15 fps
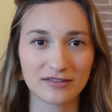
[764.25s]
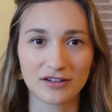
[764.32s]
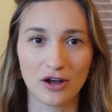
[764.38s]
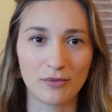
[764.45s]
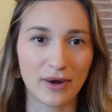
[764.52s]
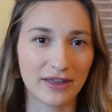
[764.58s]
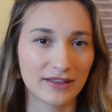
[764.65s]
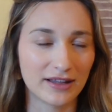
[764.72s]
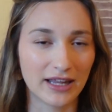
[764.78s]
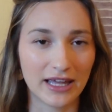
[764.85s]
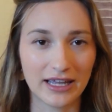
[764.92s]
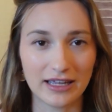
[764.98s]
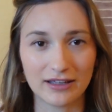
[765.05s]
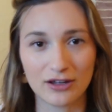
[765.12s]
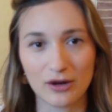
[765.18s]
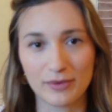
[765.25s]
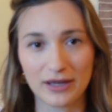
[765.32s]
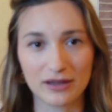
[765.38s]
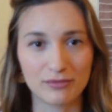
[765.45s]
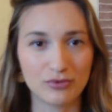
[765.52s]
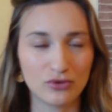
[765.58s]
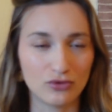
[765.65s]
go by the lake, go by
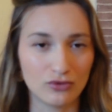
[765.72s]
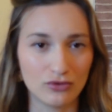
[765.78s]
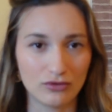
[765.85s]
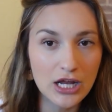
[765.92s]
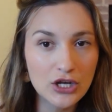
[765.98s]
the pool.